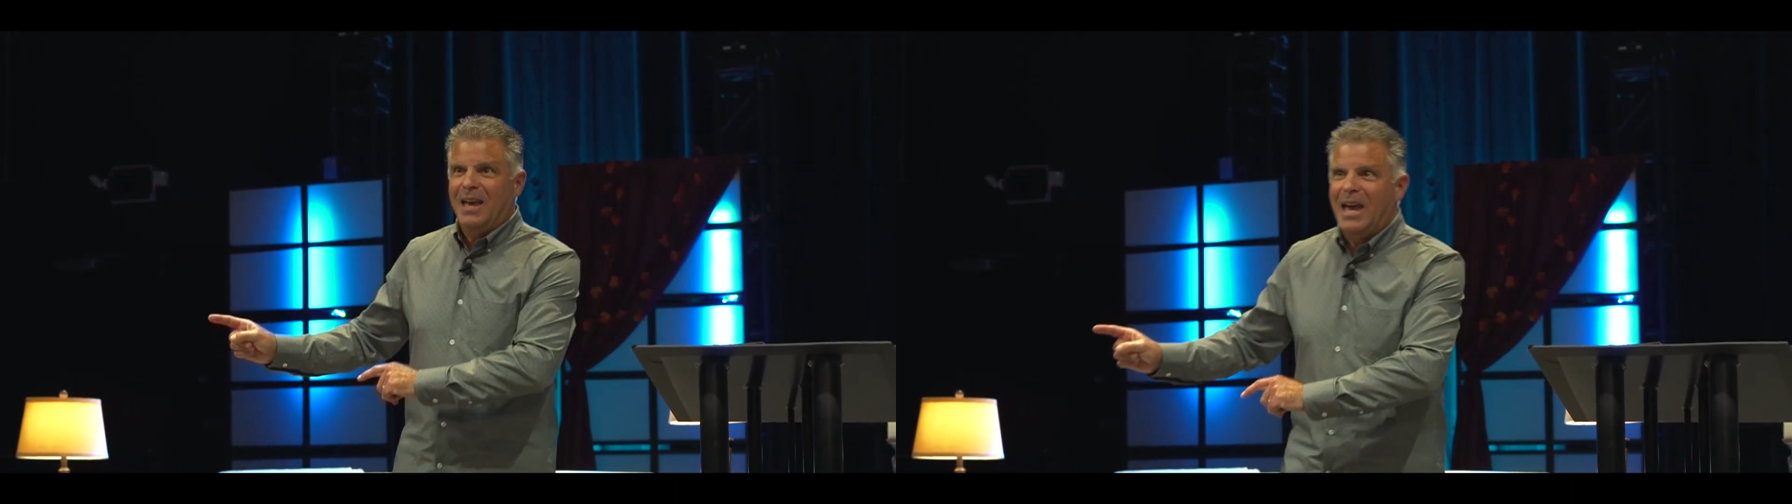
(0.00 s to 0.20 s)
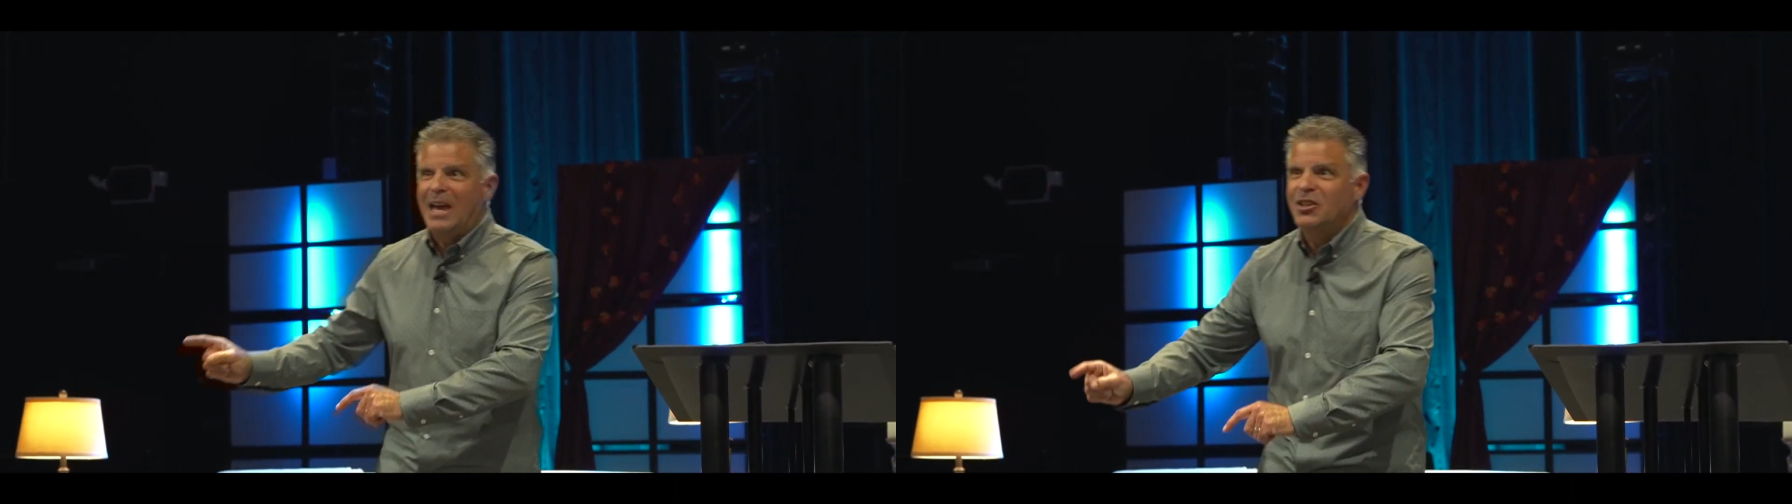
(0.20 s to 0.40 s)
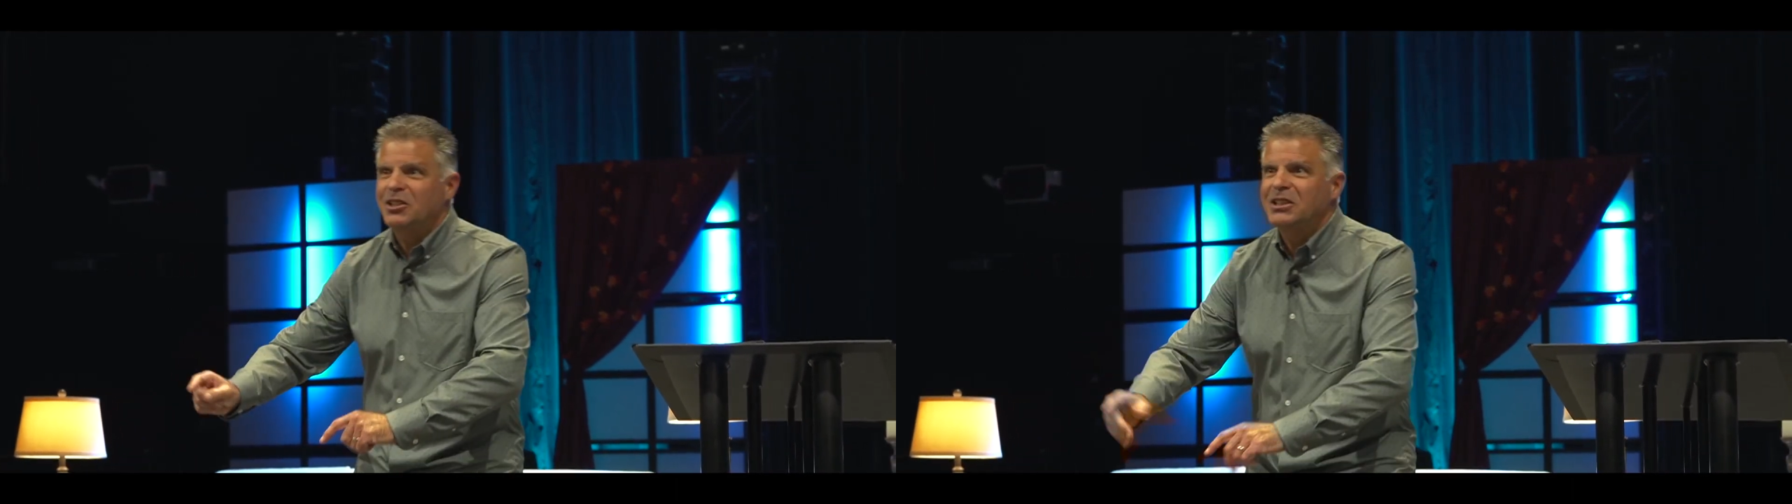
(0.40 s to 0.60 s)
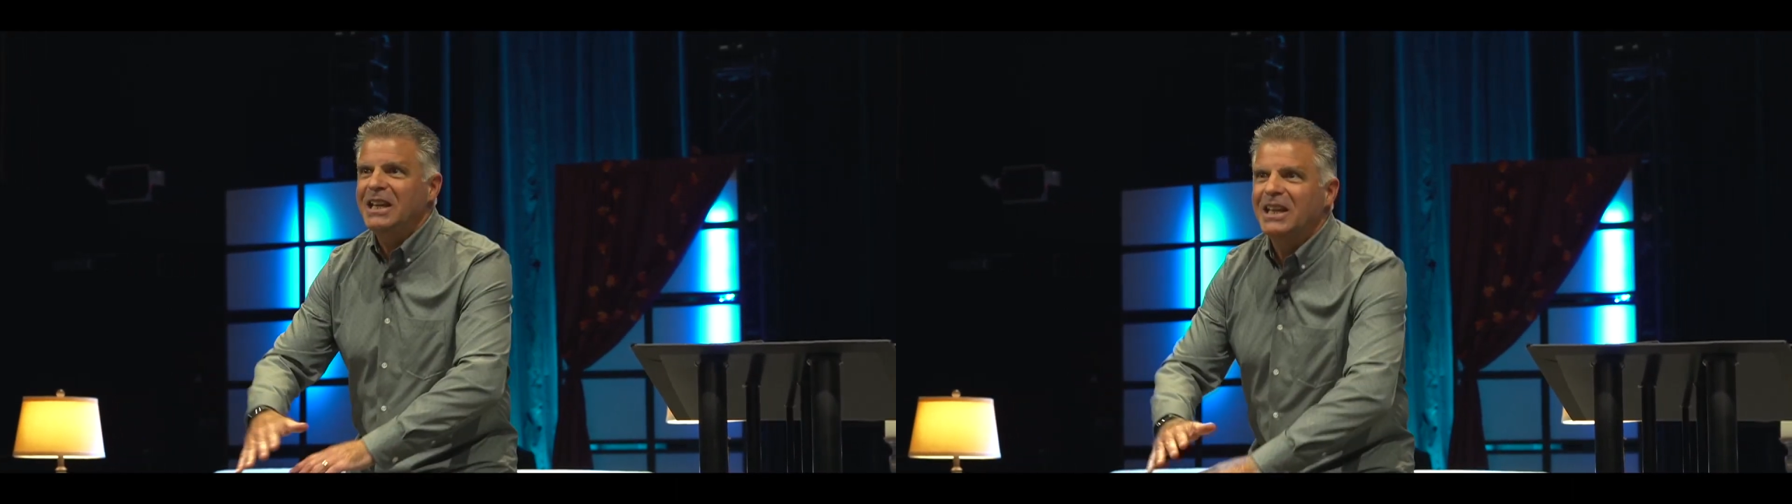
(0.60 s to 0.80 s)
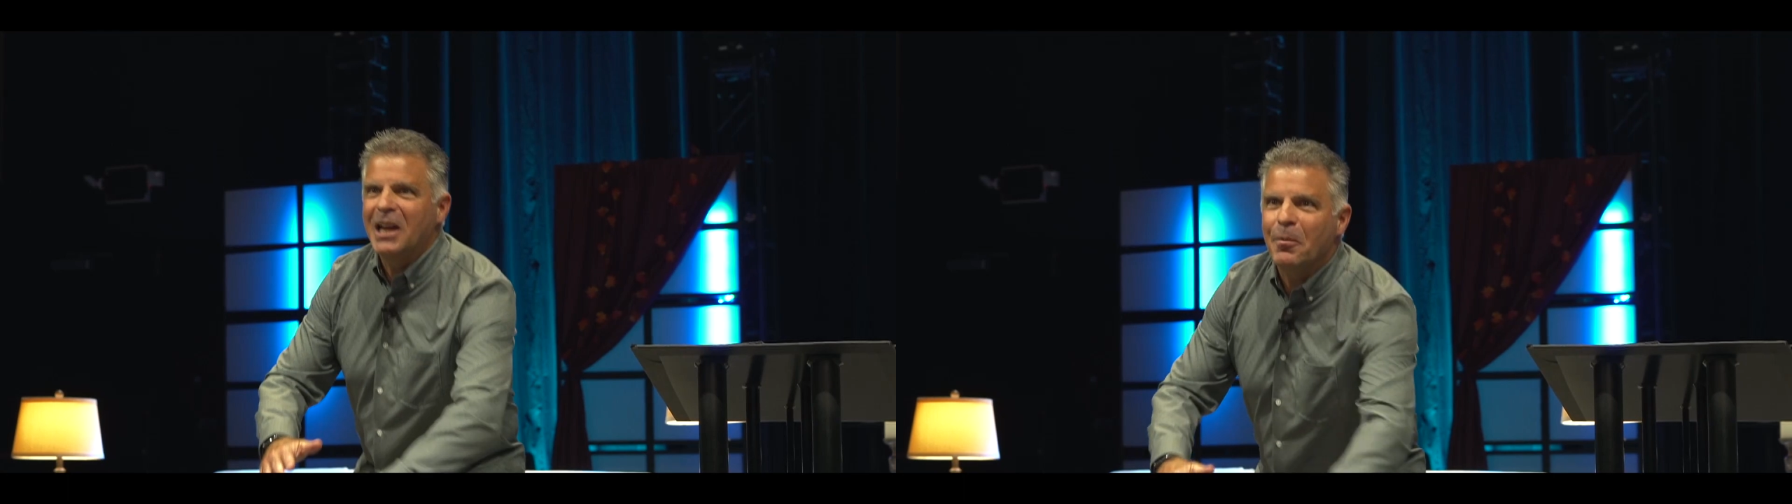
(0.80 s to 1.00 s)
and
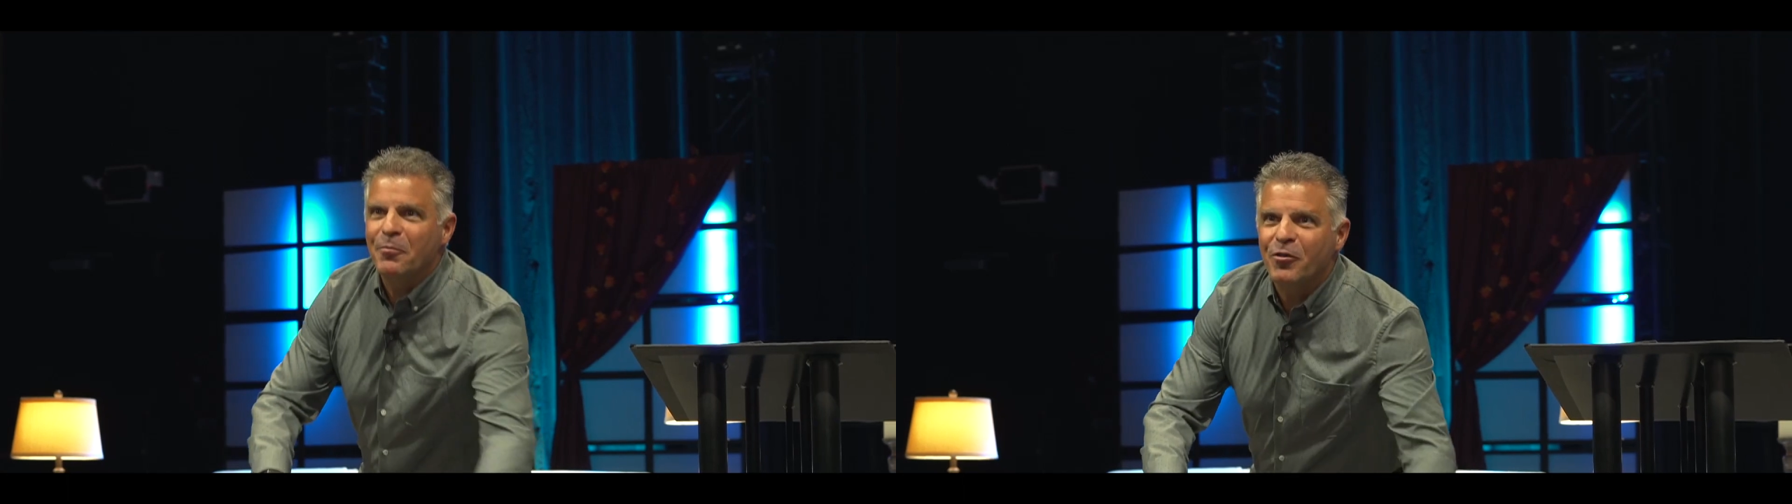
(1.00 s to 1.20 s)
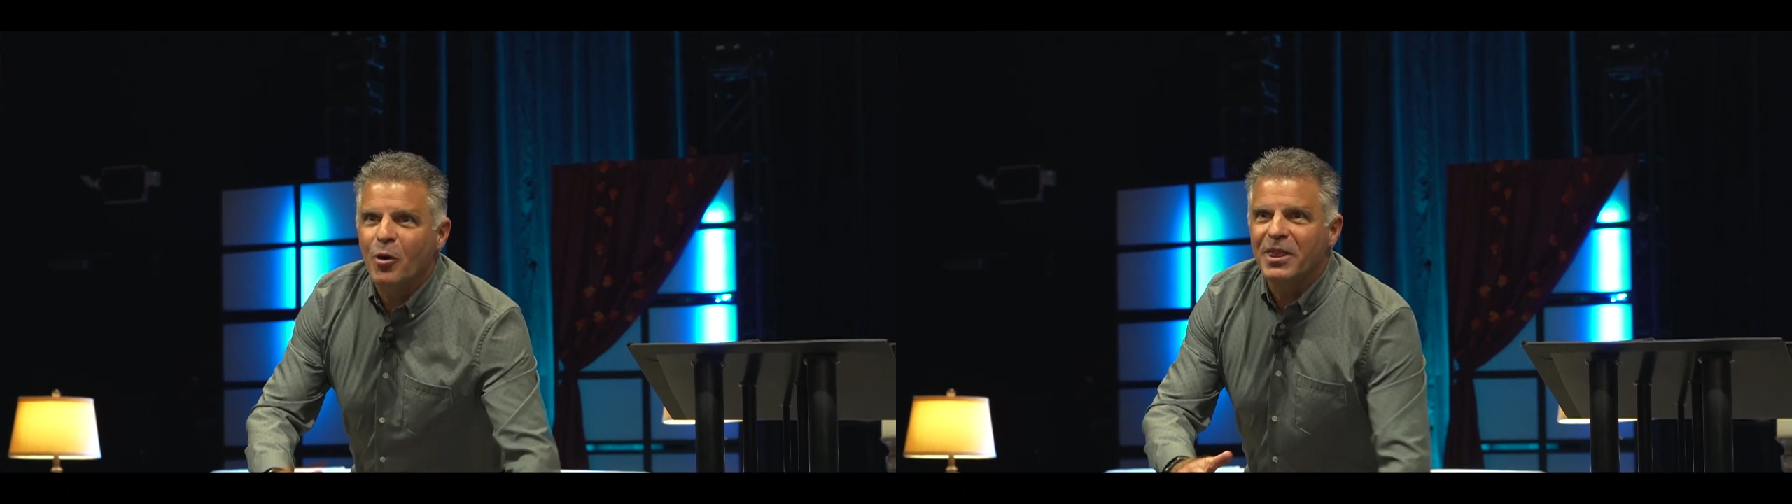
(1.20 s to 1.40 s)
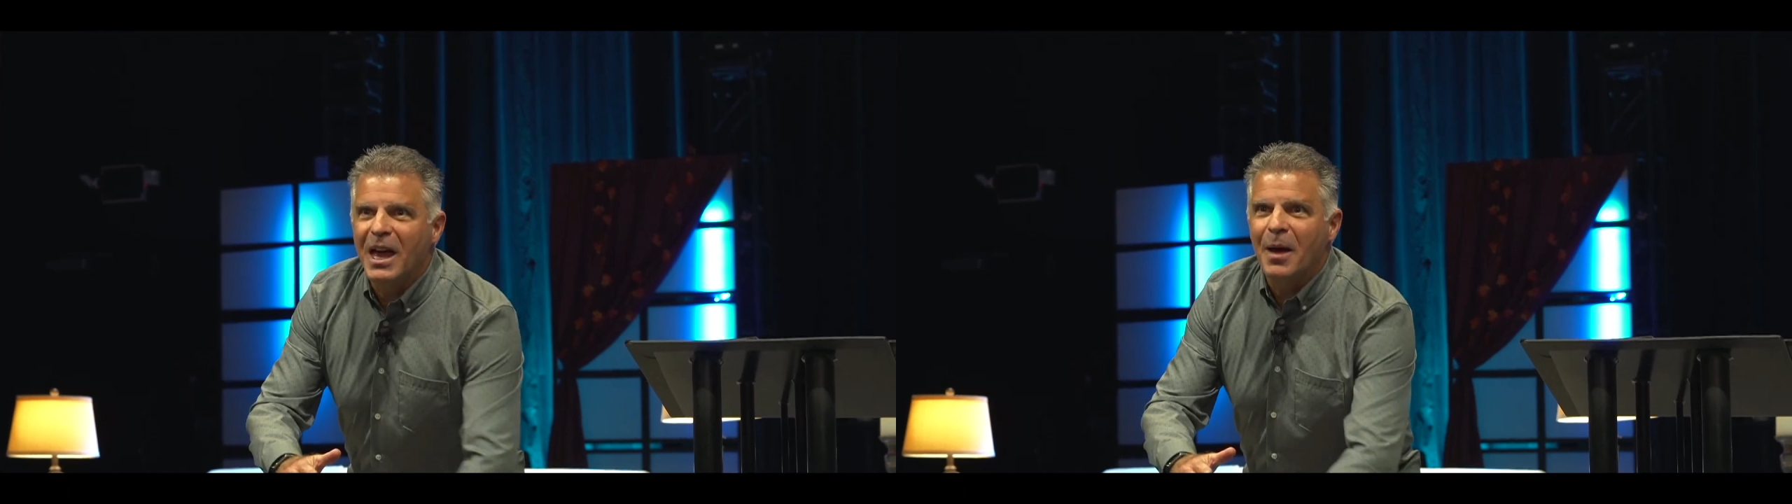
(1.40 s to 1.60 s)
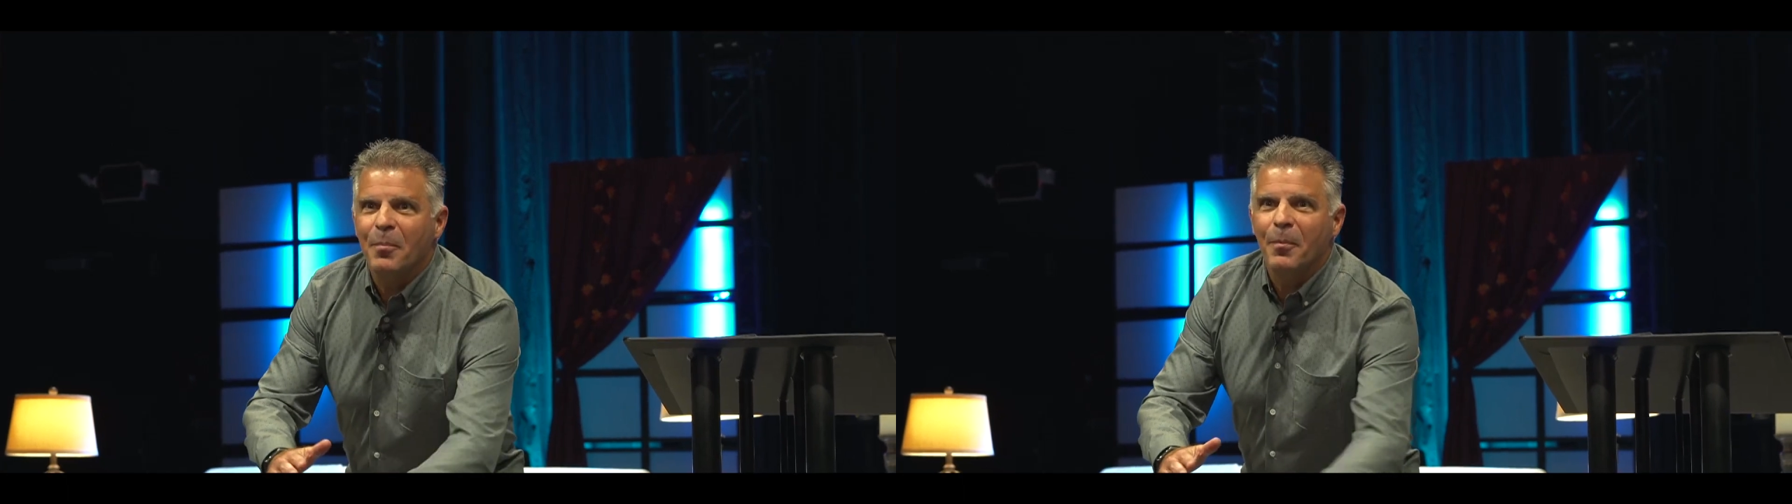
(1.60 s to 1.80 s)
clean it up for them.